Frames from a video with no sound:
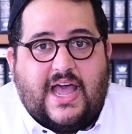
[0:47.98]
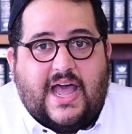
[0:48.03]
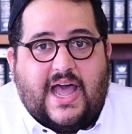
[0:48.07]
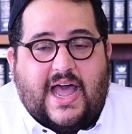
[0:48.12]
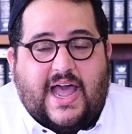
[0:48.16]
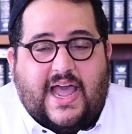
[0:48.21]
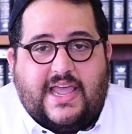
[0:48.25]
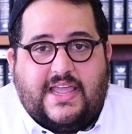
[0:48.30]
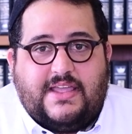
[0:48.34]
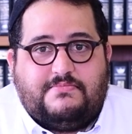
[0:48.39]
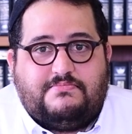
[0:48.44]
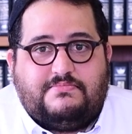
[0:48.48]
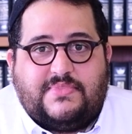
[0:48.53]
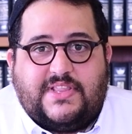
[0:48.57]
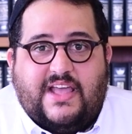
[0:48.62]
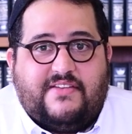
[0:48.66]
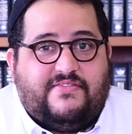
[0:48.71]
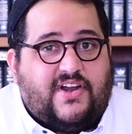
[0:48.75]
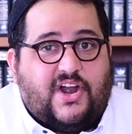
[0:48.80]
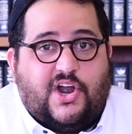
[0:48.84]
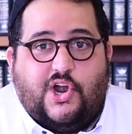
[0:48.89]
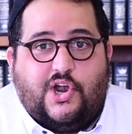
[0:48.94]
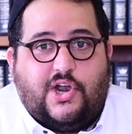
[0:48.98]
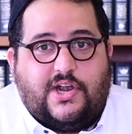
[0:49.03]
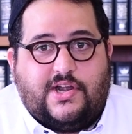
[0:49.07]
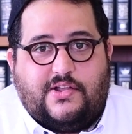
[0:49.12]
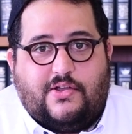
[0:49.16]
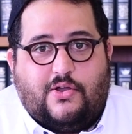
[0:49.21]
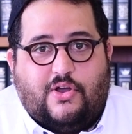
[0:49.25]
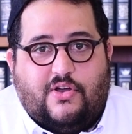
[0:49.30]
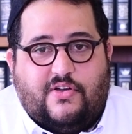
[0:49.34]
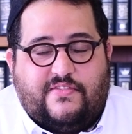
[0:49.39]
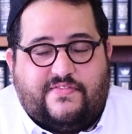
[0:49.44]
I never heard
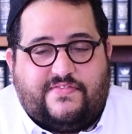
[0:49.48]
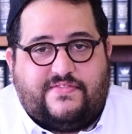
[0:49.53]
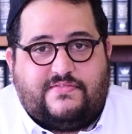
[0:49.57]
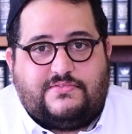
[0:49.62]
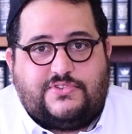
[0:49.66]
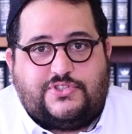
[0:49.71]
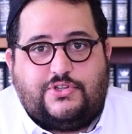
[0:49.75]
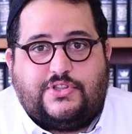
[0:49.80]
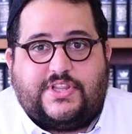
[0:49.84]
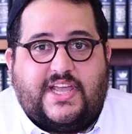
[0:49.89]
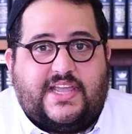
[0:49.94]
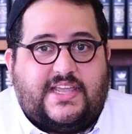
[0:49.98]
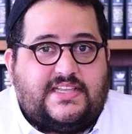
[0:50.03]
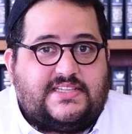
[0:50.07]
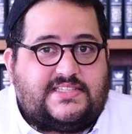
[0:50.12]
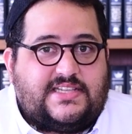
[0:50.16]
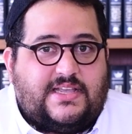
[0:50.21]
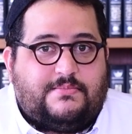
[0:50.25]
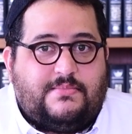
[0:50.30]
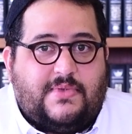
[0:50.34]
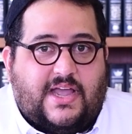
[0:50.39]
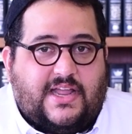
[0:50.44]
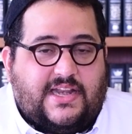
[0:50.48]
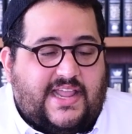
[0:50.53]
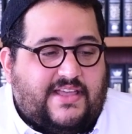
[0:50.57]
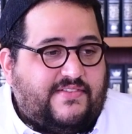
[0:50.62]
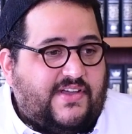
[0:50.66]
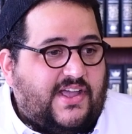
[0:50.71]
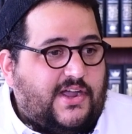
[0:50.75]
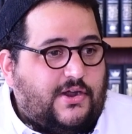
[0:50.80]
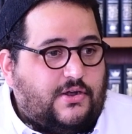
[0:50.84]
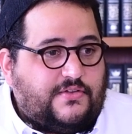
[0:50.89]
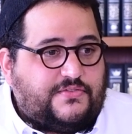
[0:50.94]
of Judaism. I
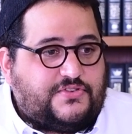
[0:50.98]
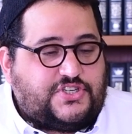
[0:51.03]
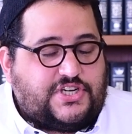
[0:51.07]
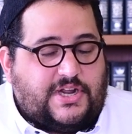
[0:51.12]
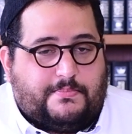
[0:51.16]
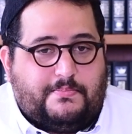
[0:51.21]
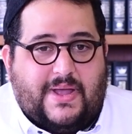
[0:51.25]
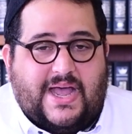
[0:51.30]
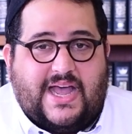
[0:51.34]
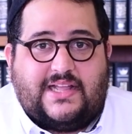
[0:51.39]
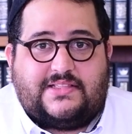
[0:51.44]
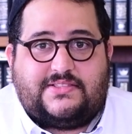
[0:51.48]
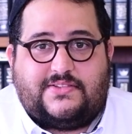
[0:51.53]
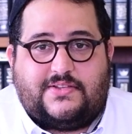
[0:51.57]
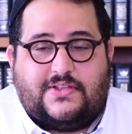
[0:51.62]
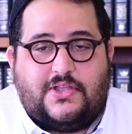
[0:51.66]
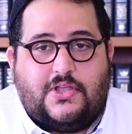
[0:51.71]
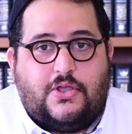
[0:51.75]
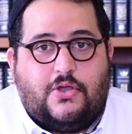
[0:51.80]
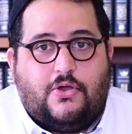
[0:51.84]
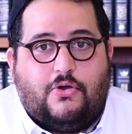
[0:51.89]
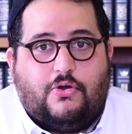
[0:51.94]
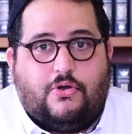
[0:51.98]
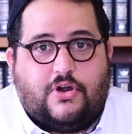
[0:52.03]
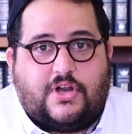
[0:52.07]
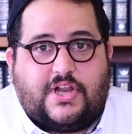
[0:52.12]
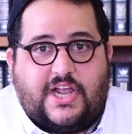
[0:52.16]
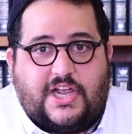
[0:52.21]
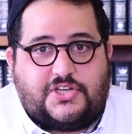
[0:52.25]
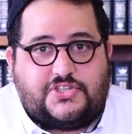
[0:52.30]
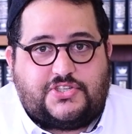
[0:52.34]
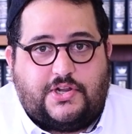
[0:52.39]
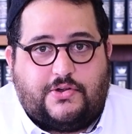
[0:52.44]
never heard of Shabbat or
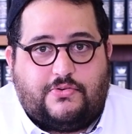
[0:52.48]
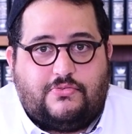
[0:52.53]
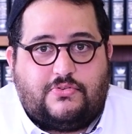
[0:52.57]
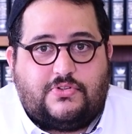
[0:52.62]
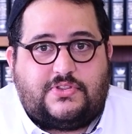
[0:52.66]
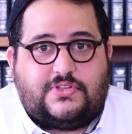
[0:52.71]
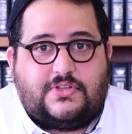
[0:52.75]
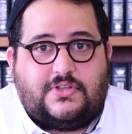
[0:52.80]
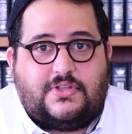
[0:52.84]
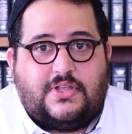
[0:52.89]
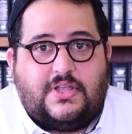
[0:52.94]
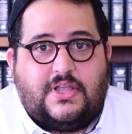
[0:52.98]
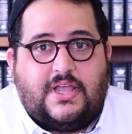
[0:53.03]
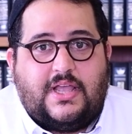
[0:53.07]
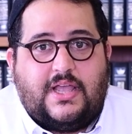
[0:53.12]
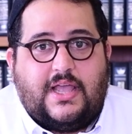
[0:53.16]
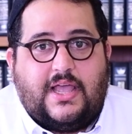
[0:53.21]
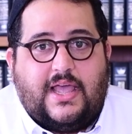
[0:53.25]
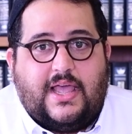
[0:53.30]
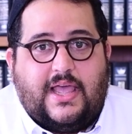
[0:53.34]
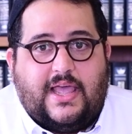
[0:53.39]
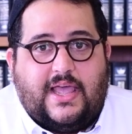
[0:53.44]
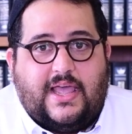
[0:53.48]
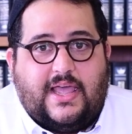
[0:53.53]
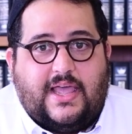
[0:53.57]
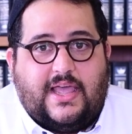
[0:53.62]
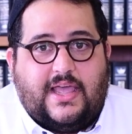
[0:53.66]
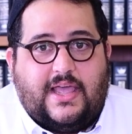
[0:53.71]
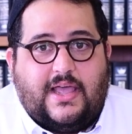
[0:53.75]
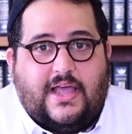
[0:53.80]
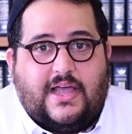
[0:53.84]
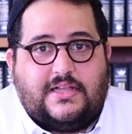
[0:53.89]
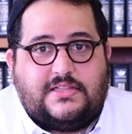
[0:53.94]
Kasherut
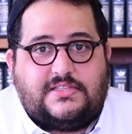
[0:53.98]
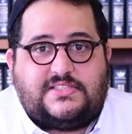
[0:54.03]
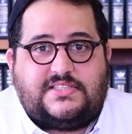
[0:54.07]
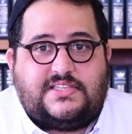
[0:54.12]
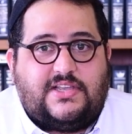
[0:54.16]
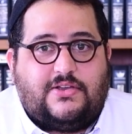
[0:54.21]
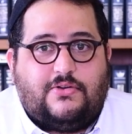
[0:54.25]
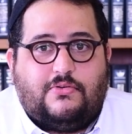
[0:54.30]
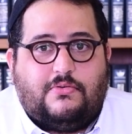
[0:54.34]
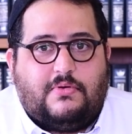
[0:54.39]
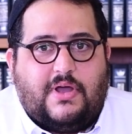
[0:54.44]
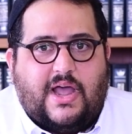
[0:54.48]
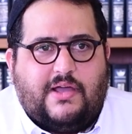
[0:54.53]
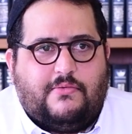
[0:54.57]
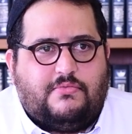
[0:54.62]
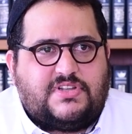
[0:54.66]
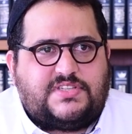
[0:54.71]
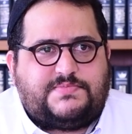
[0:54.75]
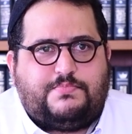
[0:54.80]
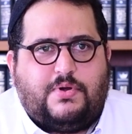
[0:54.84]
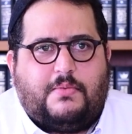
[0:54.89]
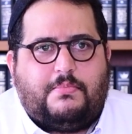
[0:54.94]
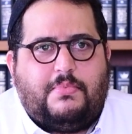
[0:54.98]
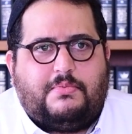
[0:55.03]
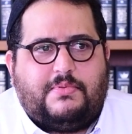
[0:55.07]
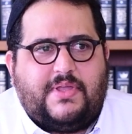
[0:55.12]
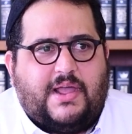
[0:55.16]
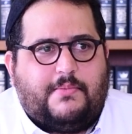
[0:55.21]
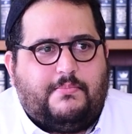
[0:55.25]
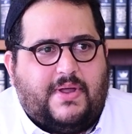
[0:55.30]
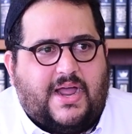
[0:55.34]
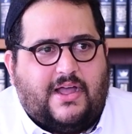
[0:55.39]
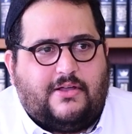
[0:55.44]
until I was probably
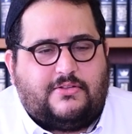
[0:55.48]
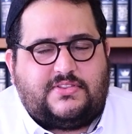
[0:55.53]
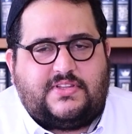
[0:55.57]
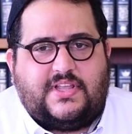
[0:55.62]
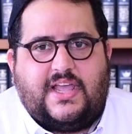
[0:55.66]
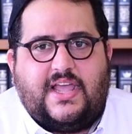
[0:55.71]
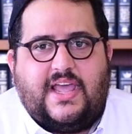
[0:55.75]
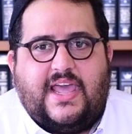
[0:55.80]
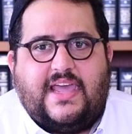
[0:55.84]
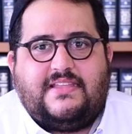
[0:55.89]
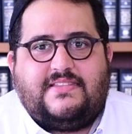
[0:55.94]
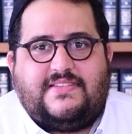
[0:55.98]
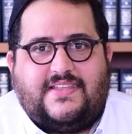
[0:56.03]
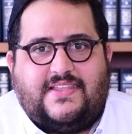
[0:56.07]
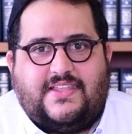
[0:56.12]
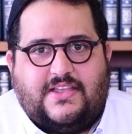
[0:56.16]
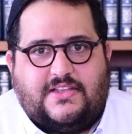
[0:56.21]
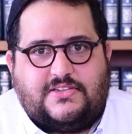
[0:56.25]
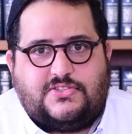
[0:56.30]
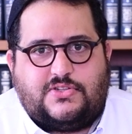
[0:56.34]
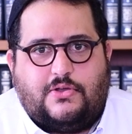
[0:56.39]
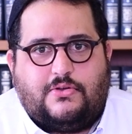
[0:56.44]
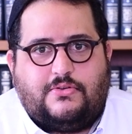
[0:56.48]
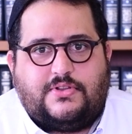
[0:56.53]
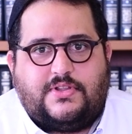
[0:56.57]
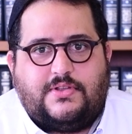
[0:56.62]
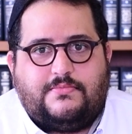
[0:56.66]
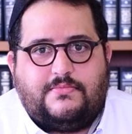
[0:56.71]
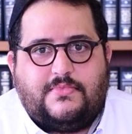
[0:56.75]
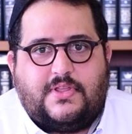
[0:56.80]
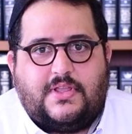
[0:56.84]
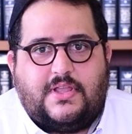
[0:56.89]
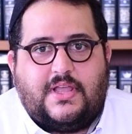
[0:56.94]
about 18 years old.
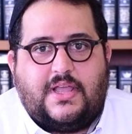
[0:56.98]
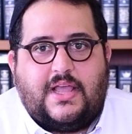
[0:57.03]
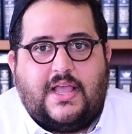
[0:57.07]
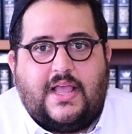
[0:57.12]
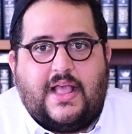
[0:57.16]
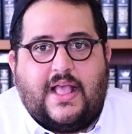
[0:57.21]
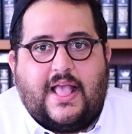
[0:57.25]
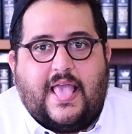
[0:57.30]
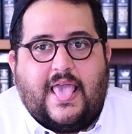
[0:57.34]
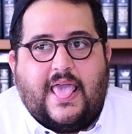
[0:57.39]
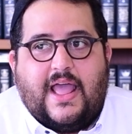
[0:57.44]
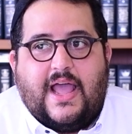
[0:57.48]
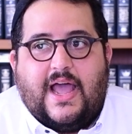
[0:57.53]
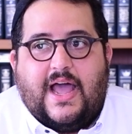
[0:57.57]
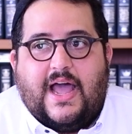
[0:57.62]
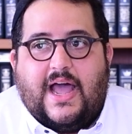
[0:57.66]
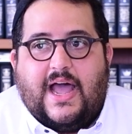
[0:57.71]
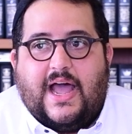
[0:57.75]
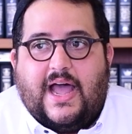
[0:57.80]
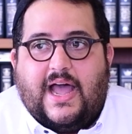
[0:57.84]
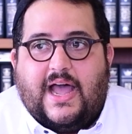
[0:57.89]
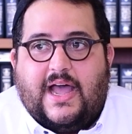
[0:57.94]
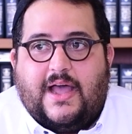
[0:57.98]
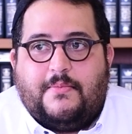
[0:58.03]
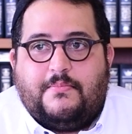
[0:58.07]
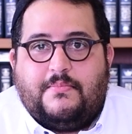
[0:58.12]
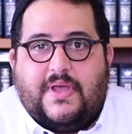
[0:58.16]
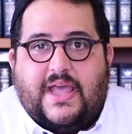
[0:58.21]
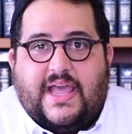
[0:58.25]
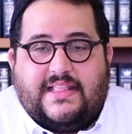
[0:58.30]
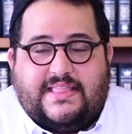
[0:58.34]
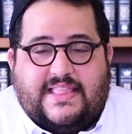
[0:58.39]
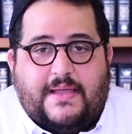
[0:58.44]

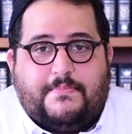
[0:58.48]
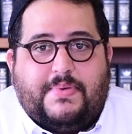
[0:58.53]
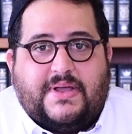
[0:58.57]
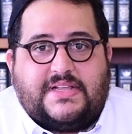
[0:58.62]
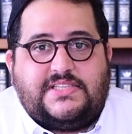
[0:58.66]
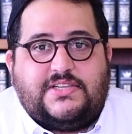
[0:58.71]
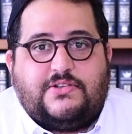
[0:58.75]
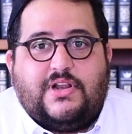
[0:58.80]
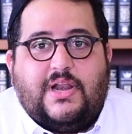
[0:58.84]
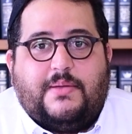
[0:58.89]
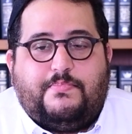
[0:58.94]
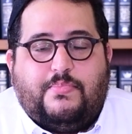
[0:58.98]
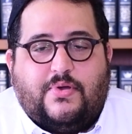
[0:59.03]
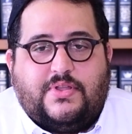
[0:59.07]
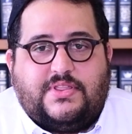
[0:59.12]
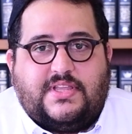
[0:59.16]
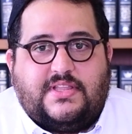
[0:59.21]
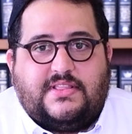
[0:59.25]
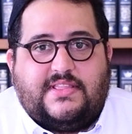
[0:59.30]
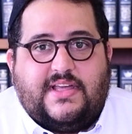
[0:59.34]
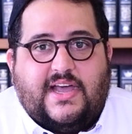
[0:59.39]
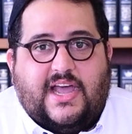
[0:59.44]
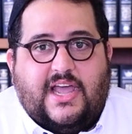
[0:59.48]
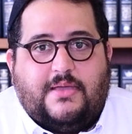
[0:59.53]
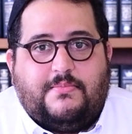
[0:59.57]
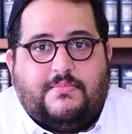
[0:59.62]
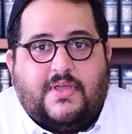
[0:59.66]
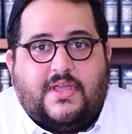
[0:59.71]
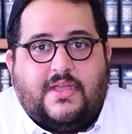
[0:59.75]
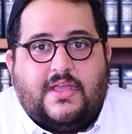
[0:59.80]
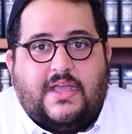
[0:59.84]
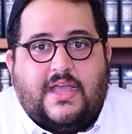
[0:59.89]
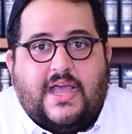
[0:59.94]
At that particular point in time,